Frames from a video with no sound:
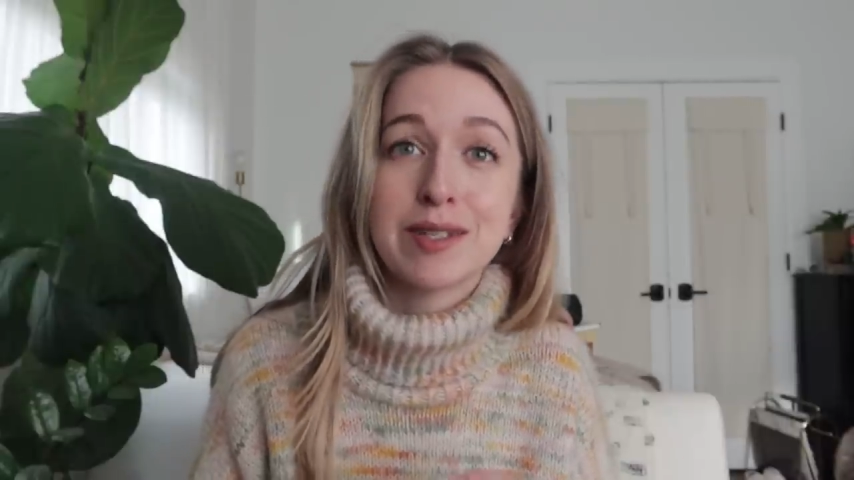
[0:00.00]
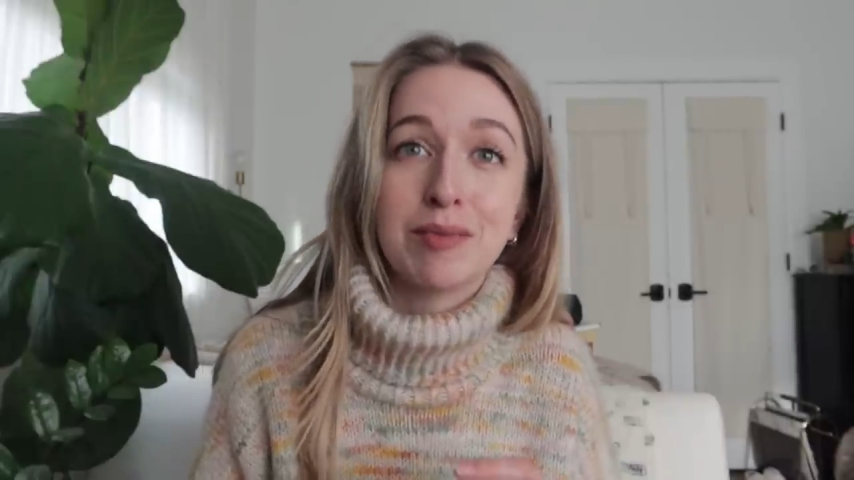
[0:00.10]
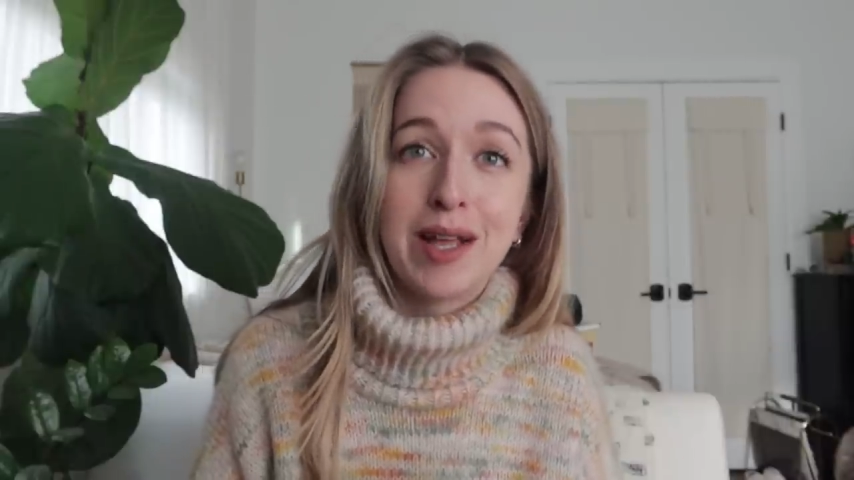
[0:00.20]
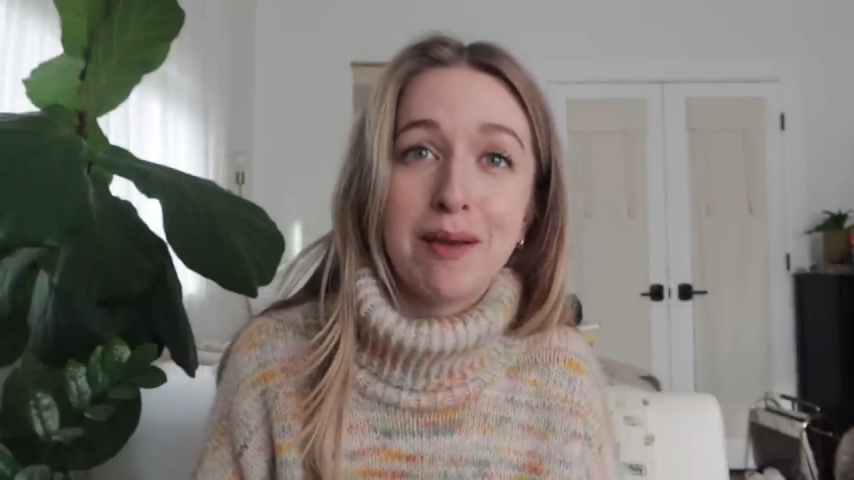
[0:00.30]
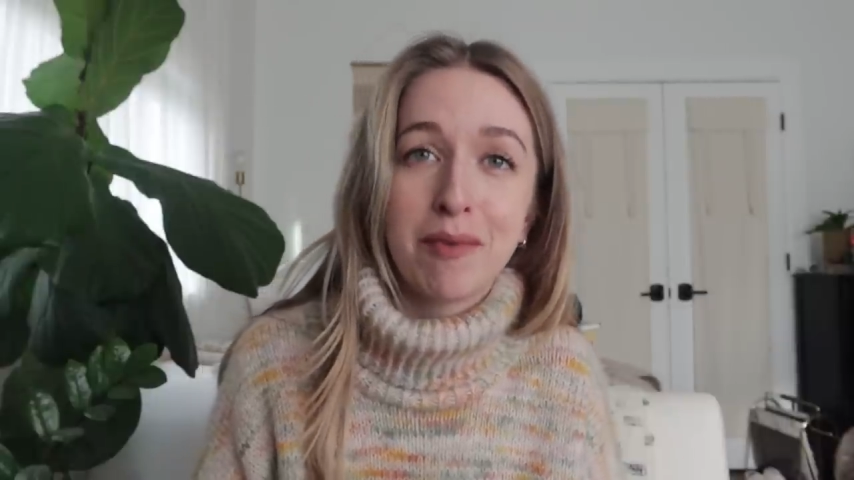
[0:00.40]

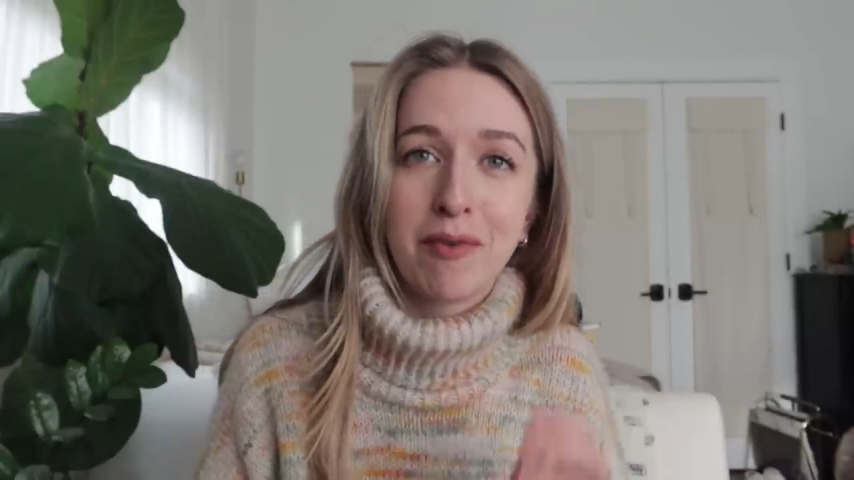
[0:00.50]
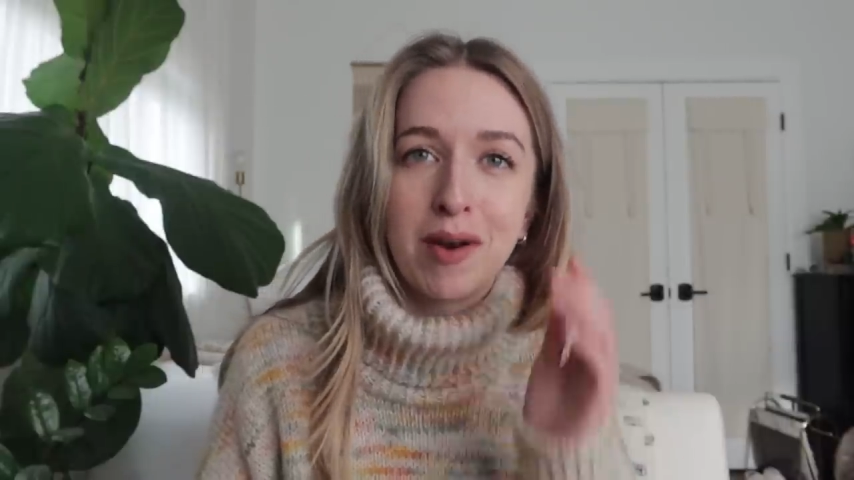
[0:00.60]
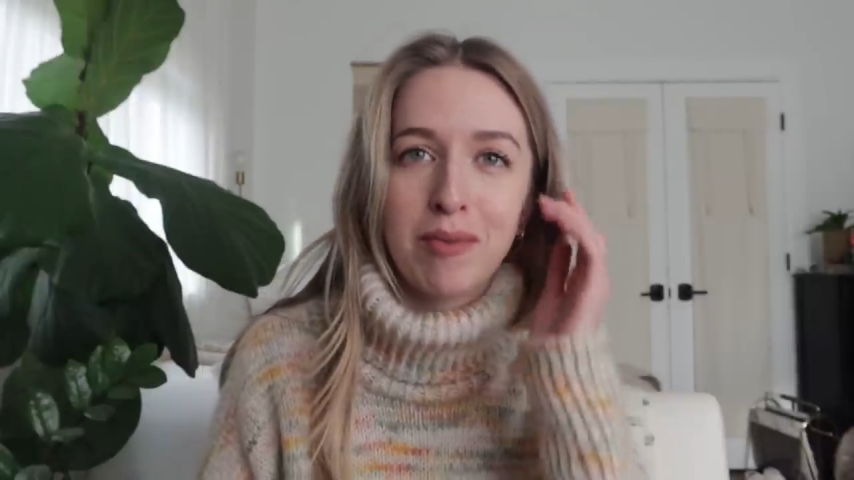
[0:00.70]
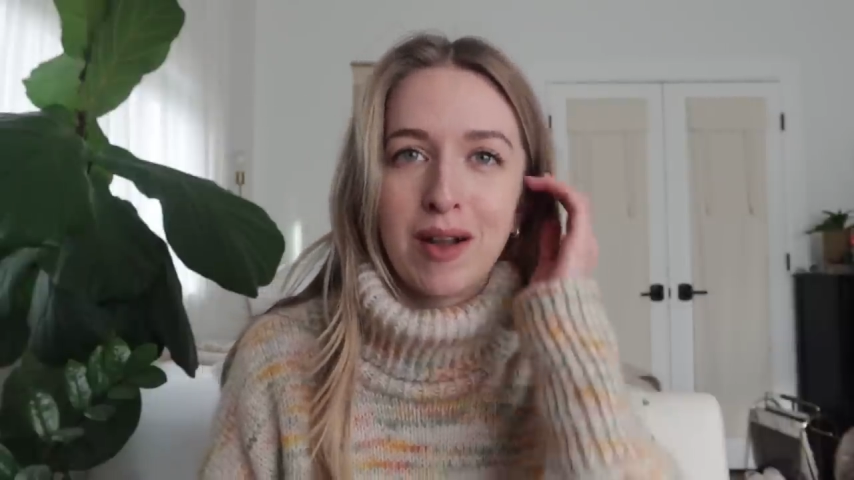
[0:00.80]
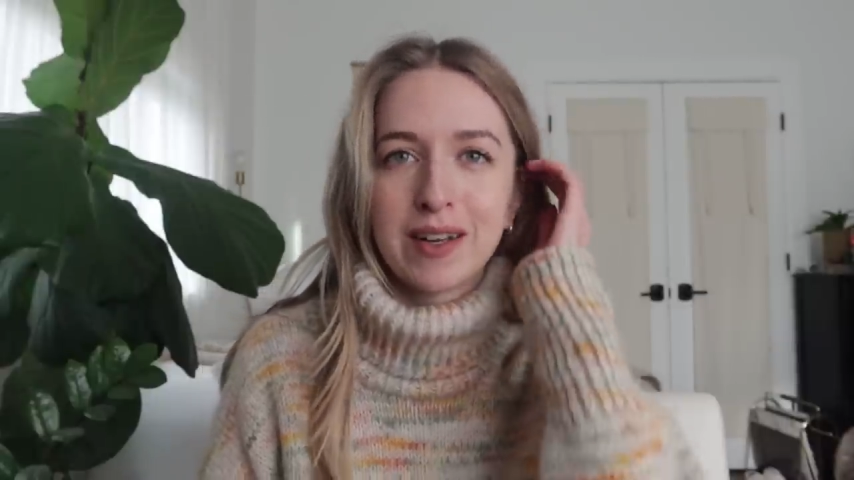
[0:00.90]
sublime
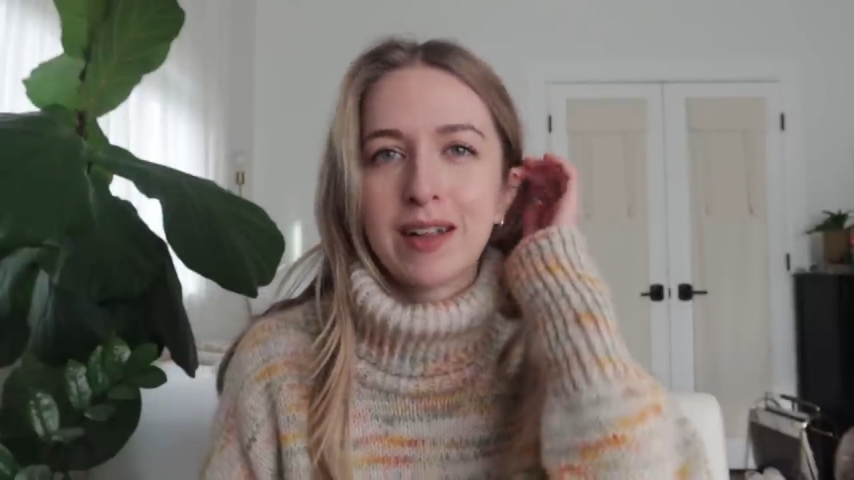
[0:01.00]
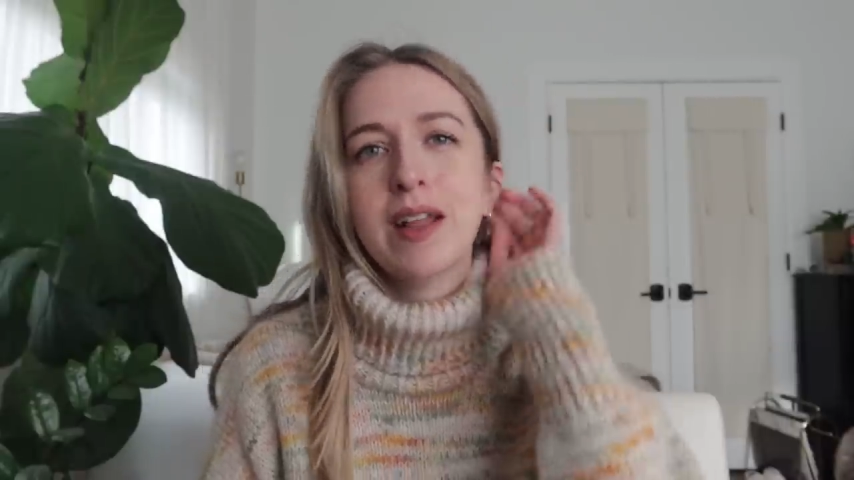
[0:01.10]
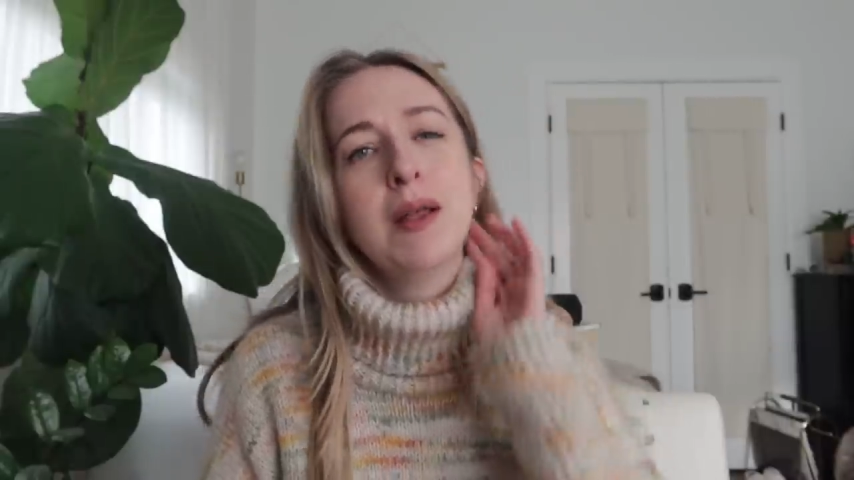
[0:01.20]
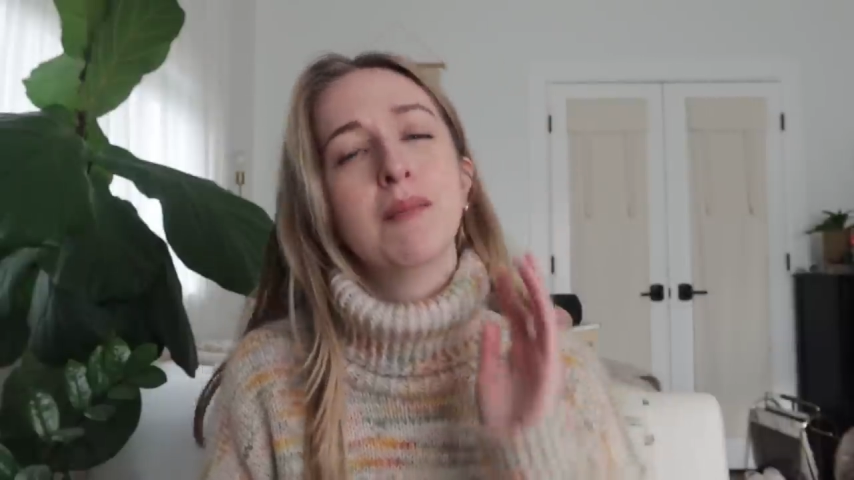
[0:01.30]
before I blocked it.